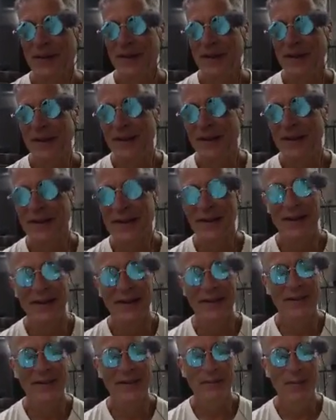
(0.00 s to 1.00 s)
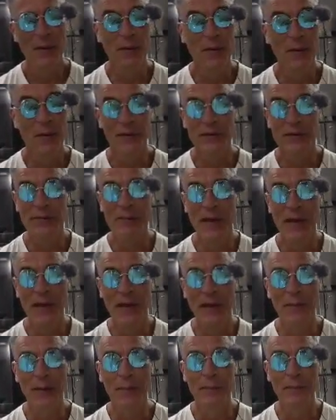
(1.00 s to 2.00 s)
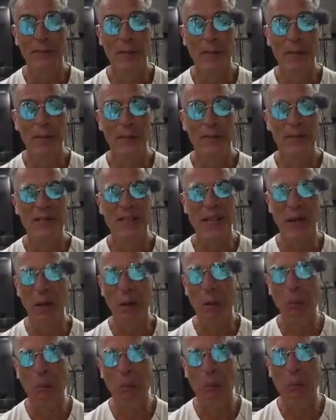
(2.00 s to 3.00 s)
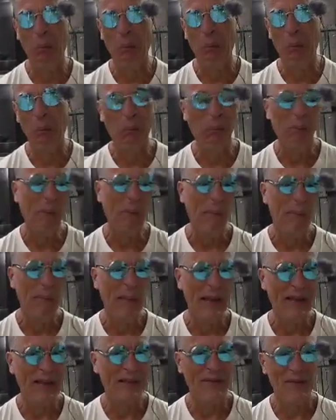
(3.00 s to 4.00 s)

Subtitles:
and Mumu was like making